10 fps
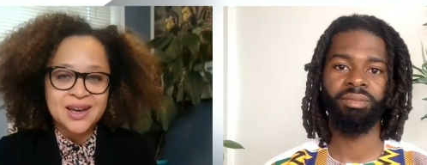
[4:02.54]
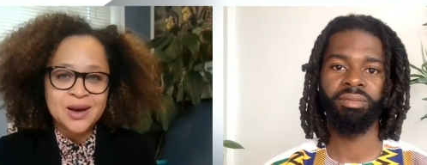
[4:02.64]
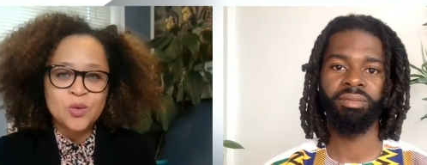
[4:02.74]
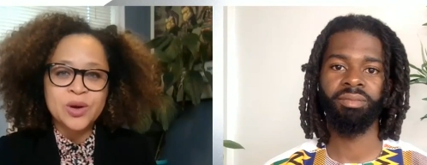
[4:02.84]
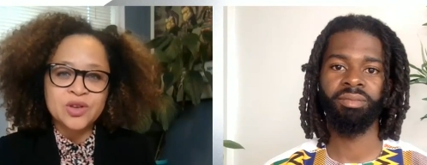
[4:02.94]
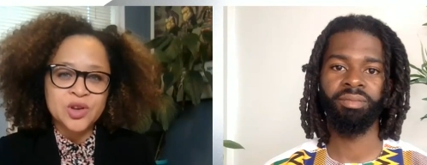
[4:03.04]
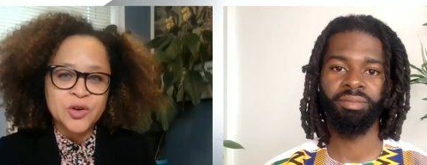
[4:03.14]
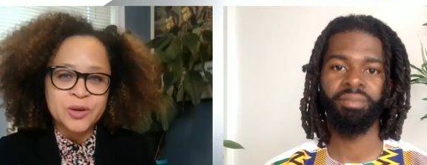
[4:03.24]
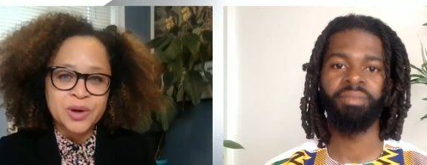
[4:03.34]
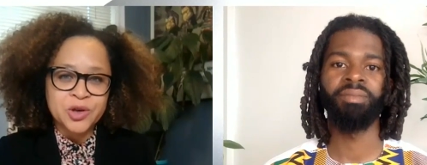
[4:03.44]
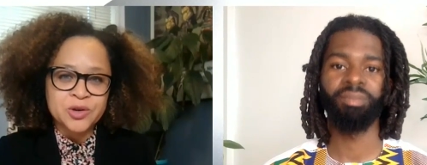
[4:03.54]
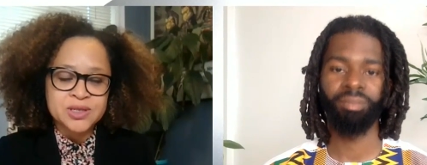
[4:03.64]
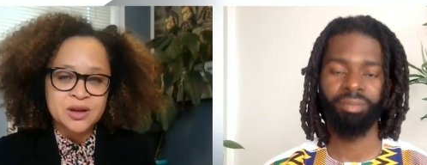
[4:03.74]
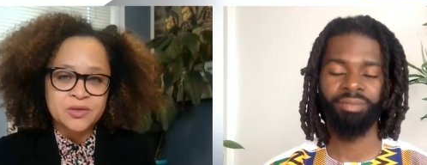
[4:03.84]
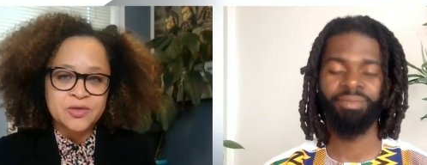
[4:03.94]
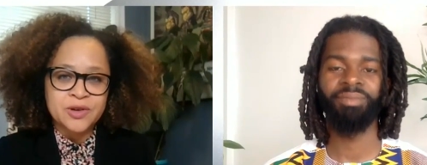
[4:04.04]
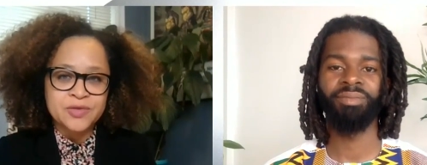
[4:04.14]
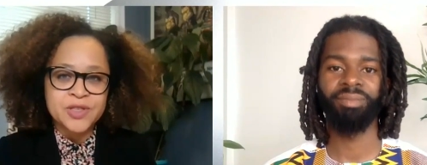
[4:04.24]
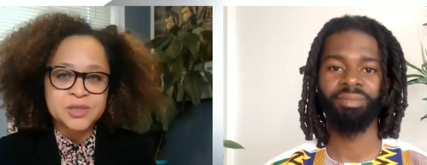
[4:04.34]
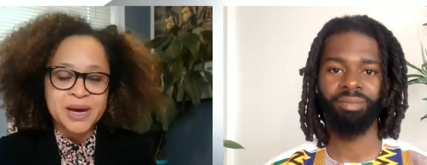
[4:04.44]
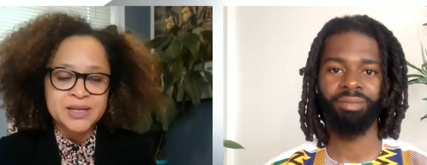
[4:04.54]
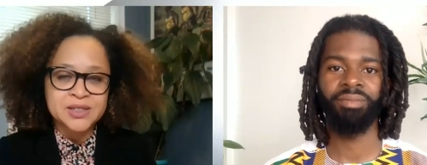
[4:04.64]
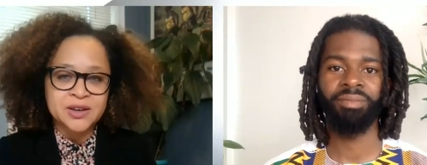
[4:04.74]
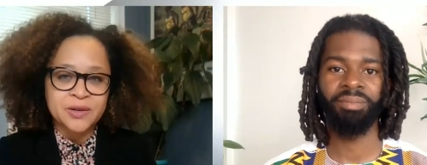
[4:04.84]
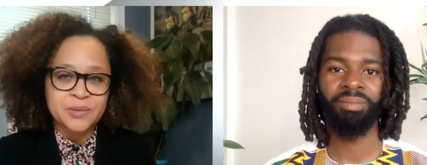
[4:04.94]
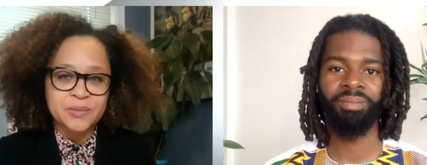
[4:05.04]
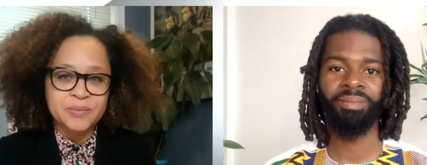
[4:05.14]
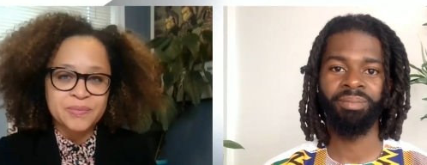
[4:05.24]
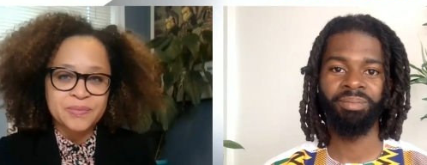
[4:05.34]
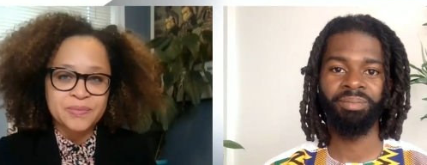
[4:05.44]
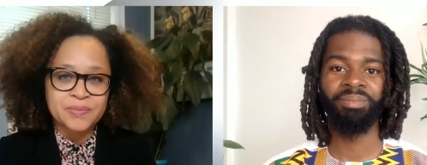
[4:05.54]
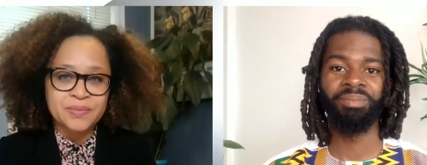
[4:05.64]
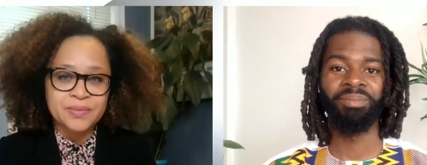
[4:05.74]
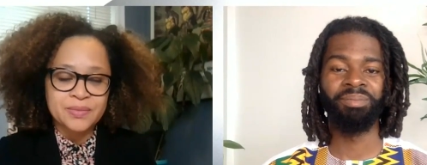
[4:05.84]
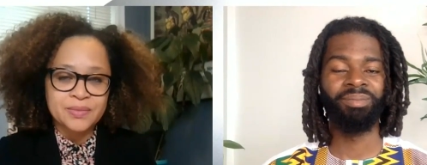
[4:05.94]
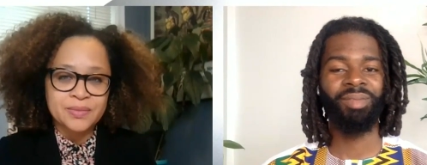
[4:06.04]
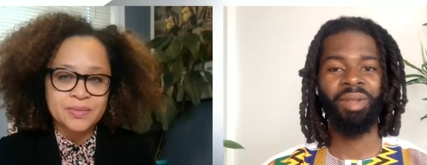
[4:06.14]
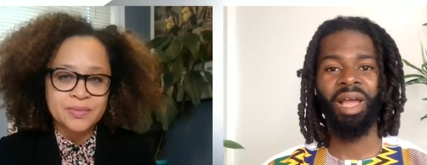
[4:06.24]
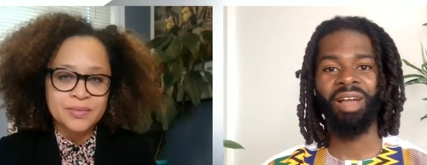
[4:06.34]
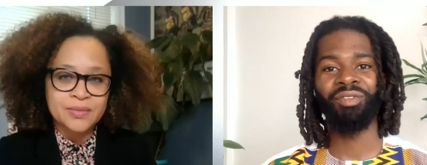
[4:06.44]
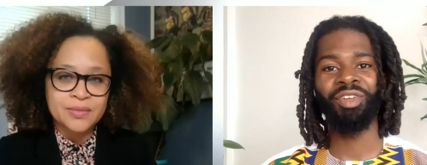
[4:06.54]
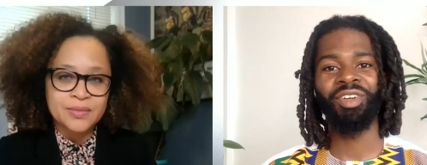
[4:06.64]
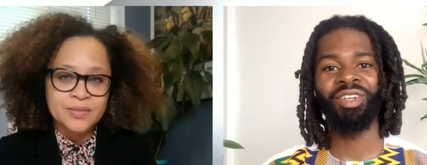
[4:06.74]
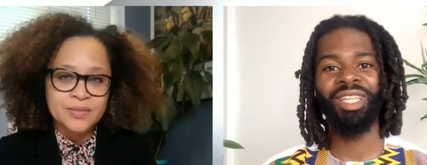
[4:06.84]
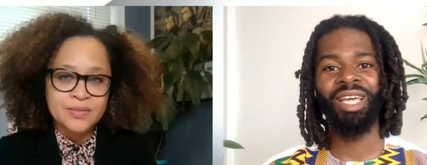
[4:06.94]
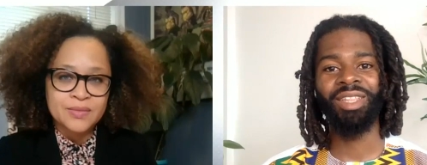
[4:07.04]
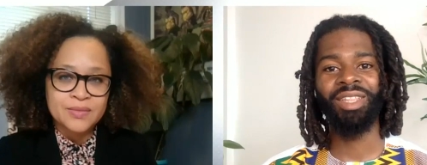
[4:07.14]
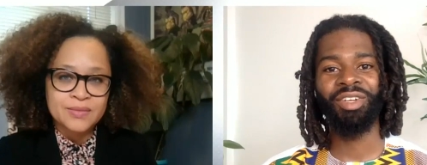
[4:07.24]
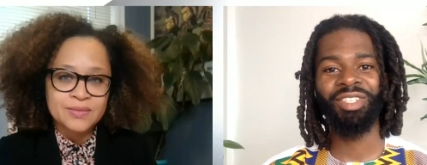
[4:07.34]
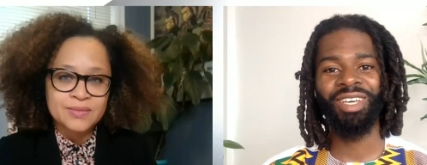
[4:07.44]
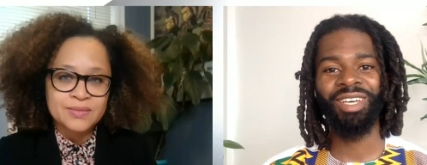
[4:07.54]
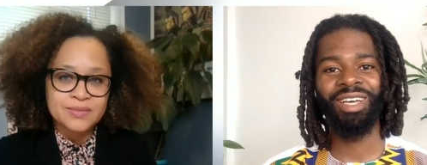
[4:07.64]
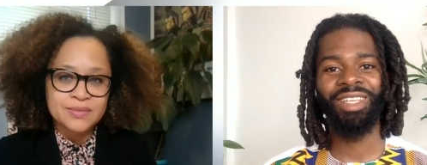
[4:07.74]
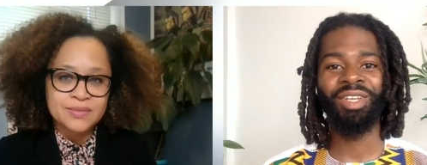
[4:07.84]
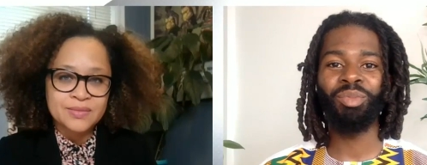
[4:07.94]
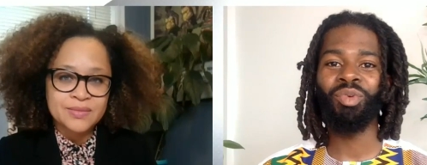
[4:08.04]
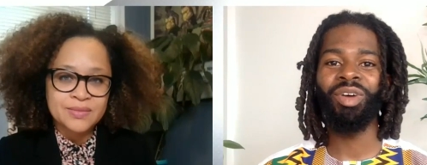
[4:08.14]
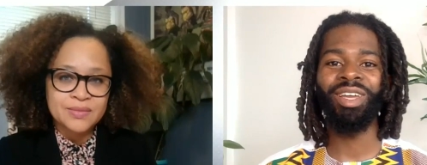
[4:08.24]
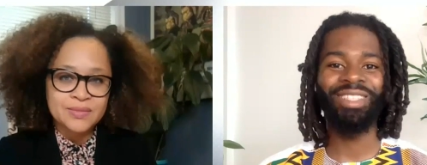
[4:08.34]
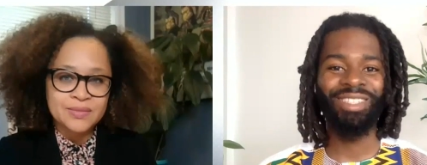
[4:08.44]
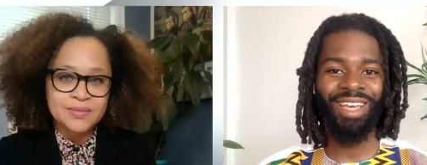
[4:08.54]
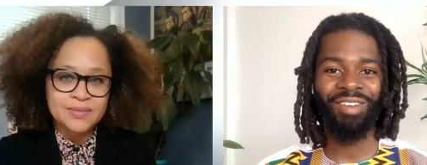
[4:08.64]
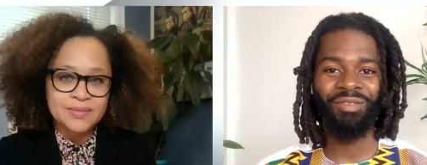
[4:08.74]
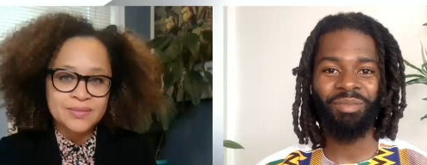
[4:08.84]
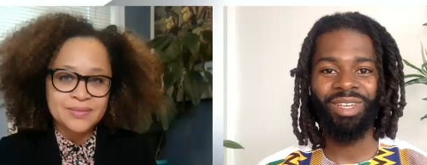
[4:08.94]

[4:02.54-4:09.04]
Speaker 1: What have you learned about yourself this past year?
Speaker 2: I've learned that there's a, a little boy inside of me